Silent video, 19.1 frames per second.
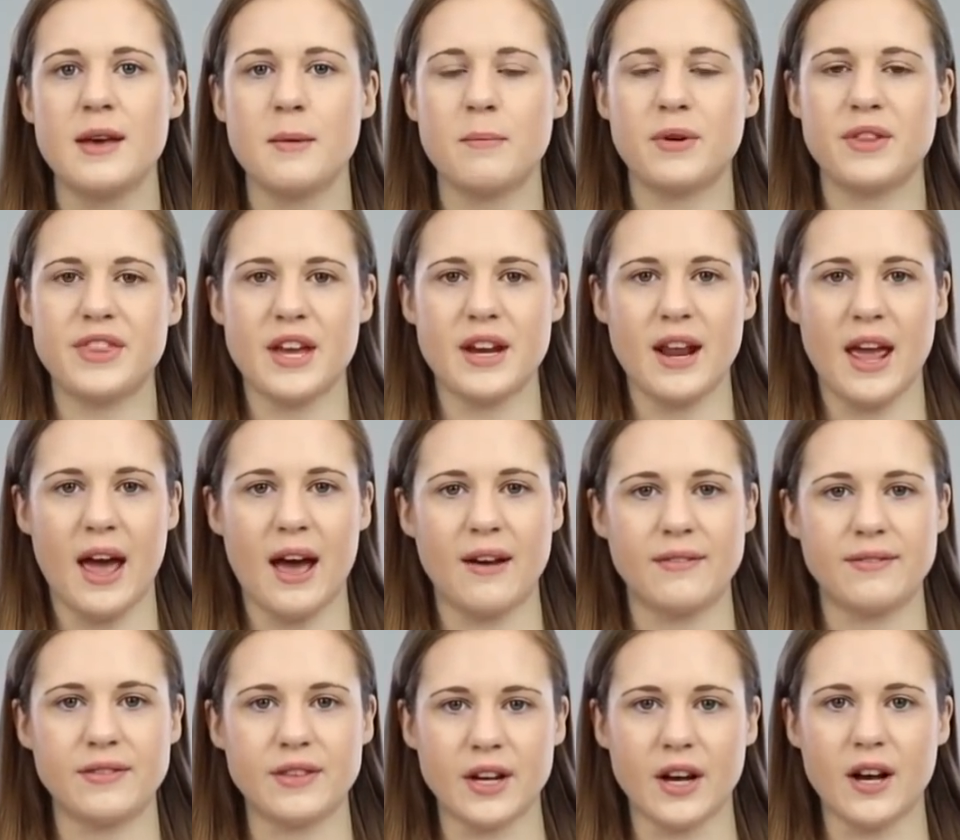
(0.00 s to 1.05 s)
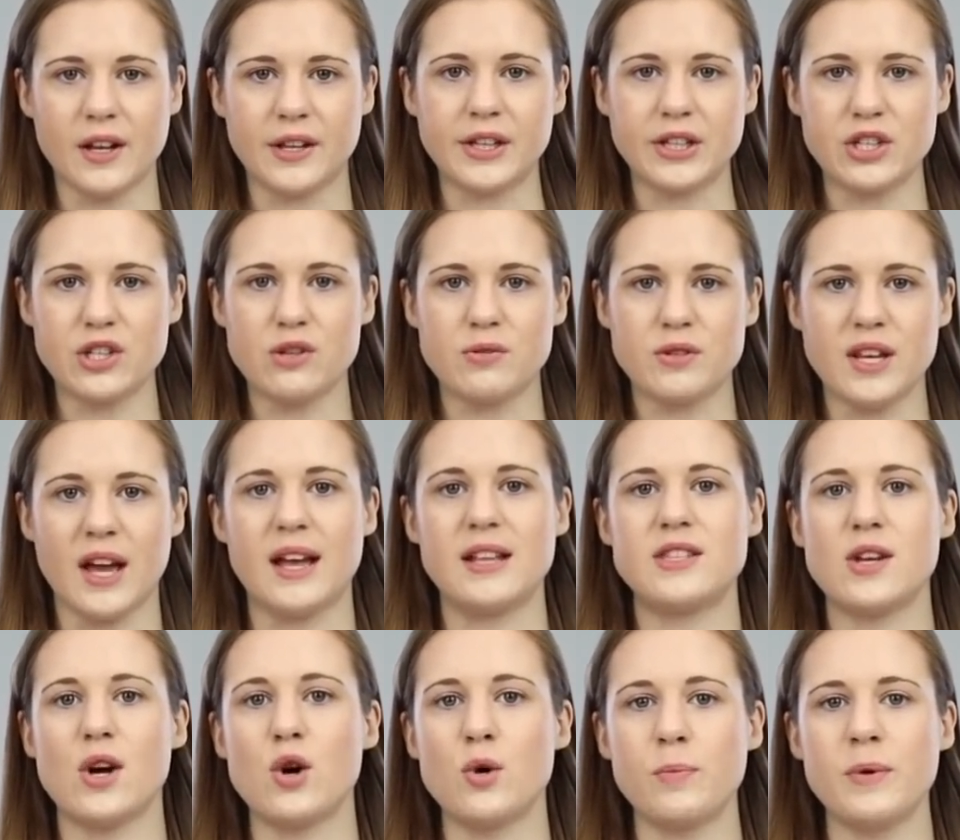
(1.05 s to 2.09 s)
but then have the other 2 sides
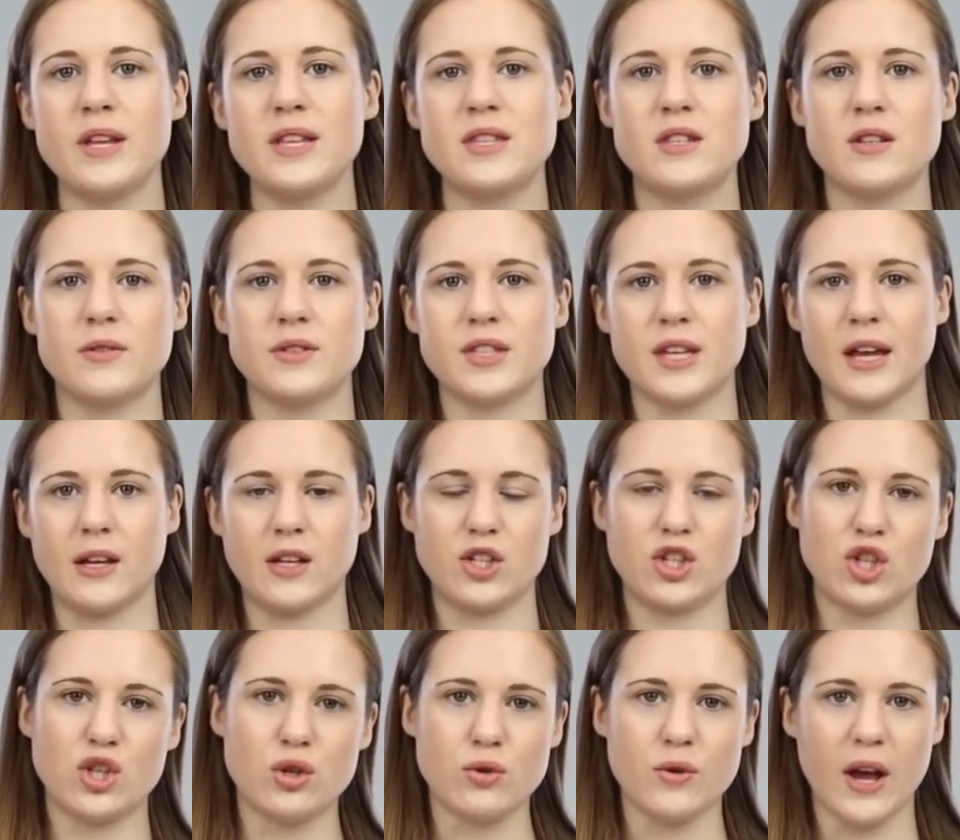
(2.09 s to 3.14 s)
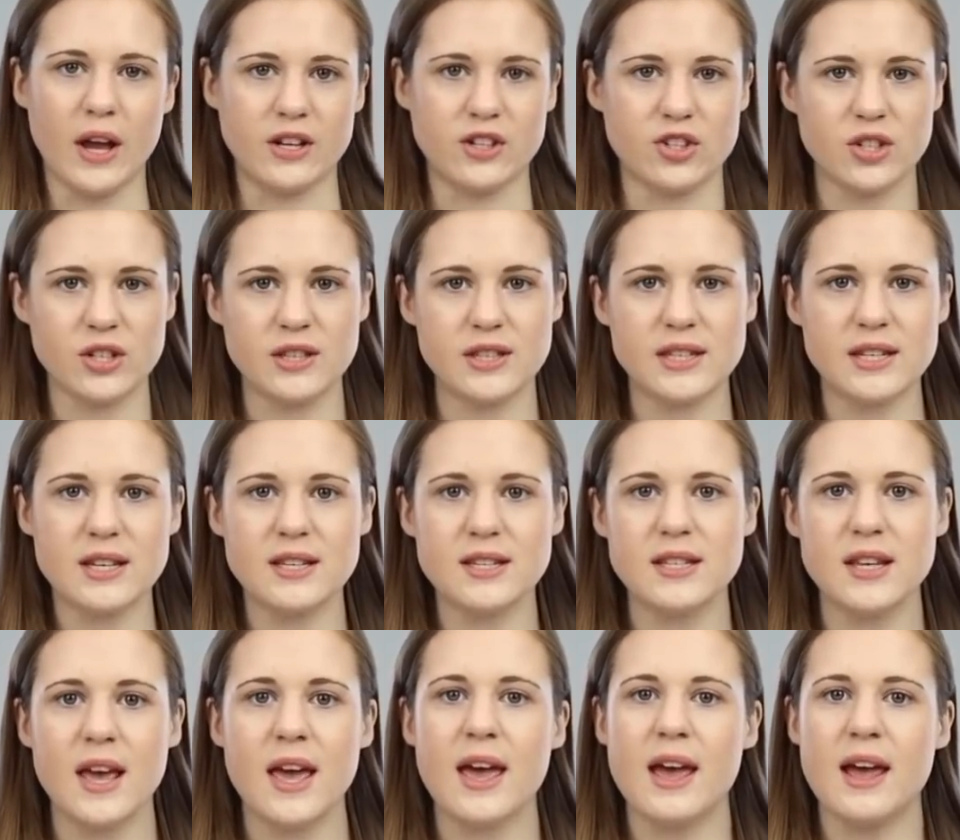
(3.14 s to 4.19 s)
open, so it's like 2 entrances,
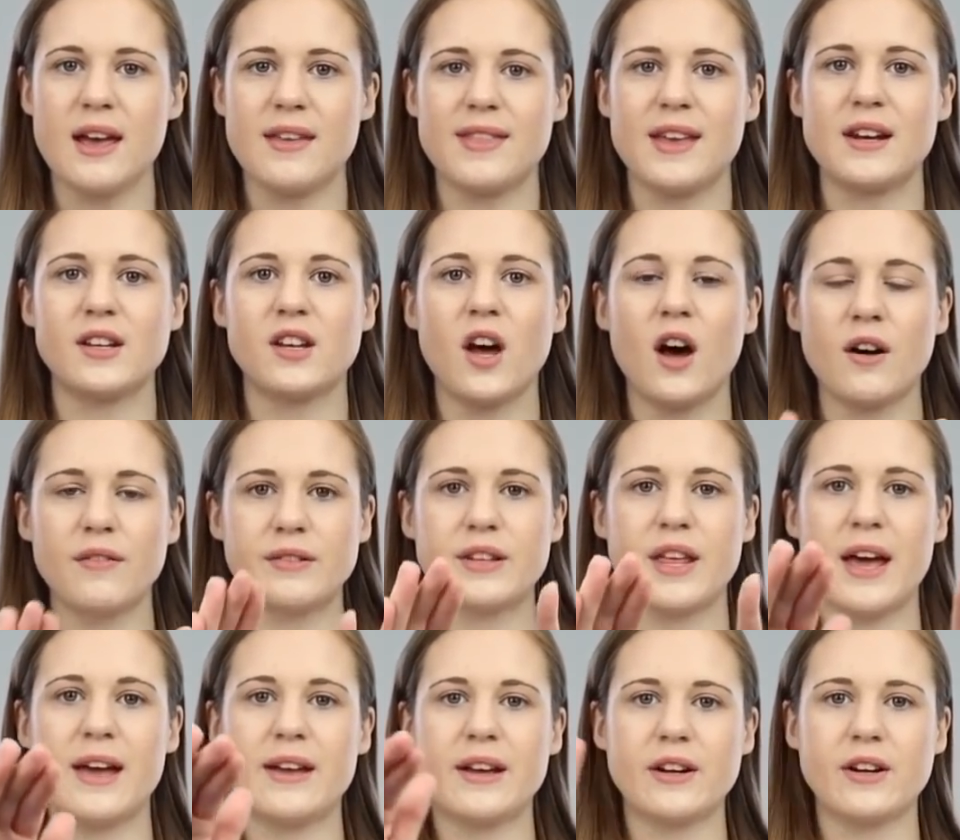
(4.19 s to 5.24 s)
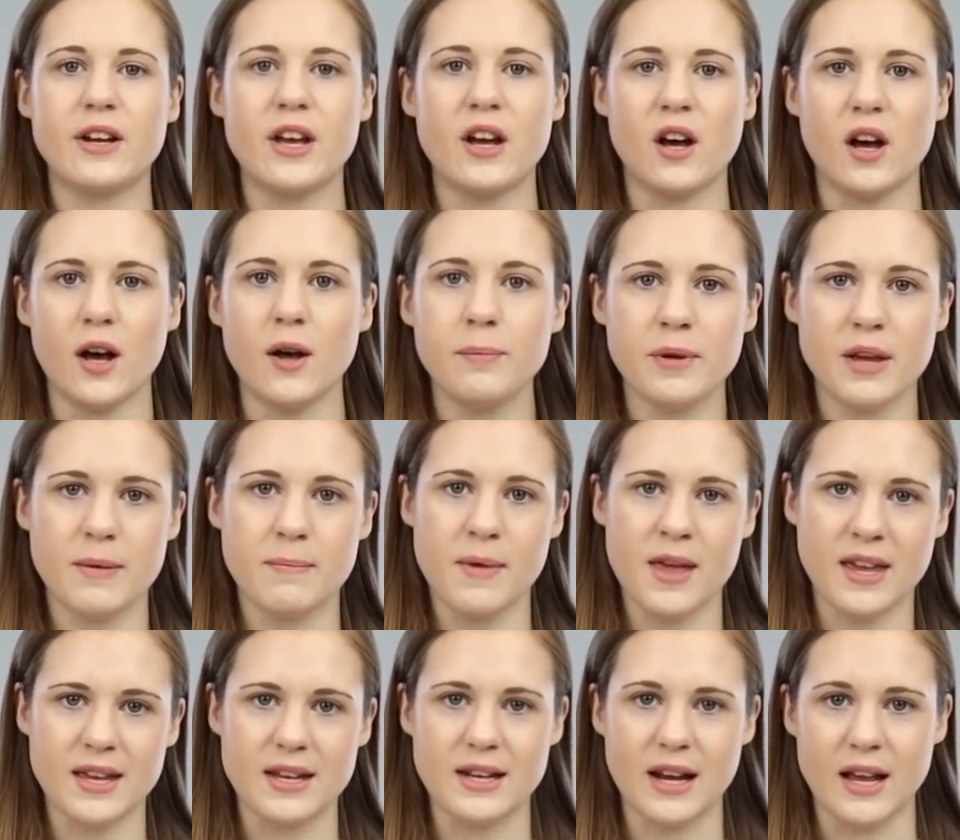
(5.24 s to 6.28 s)
and then cover that area up and make
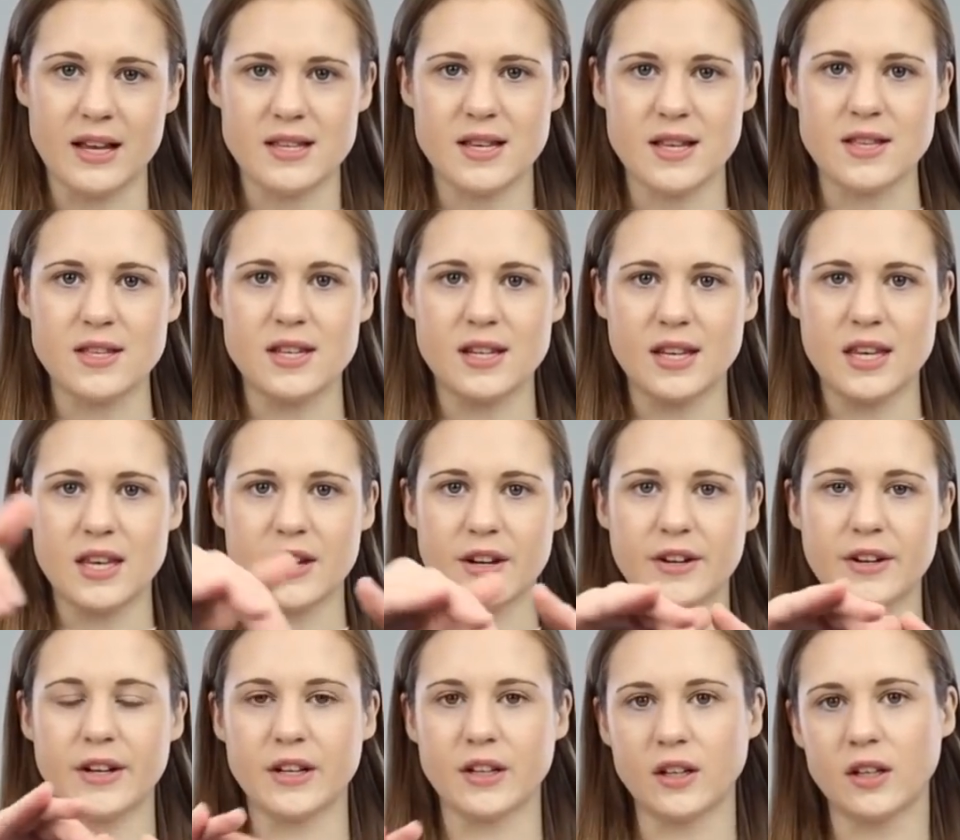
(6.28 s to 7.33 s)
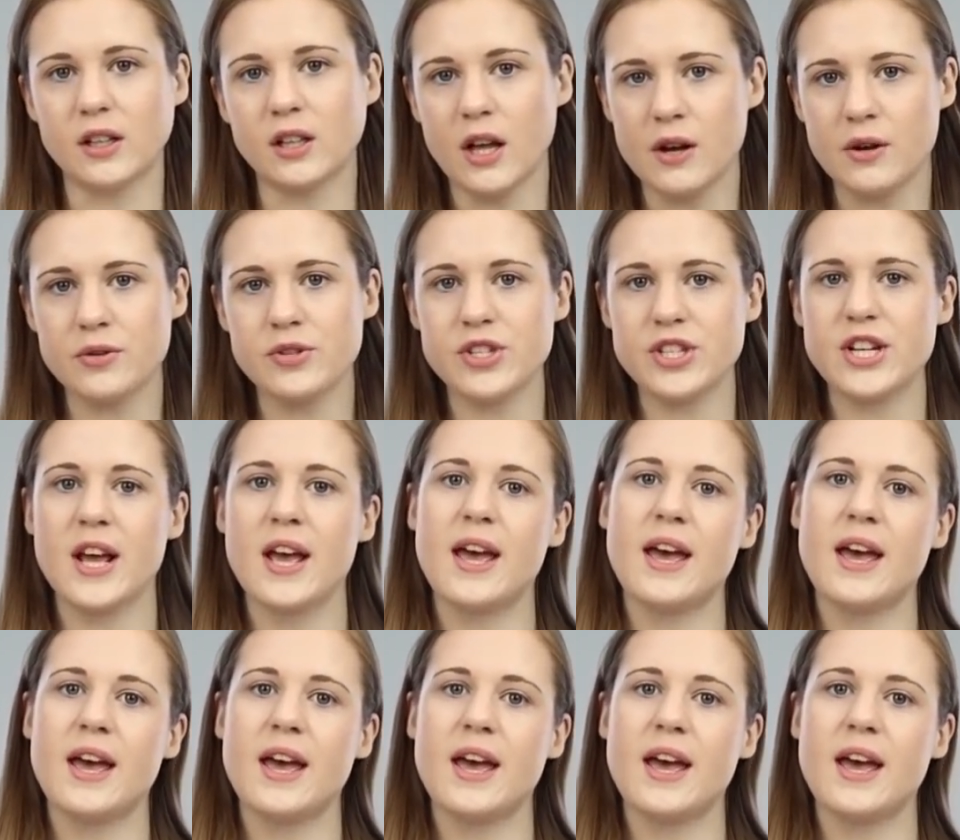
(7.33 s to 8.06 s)
it nice and secure and closed.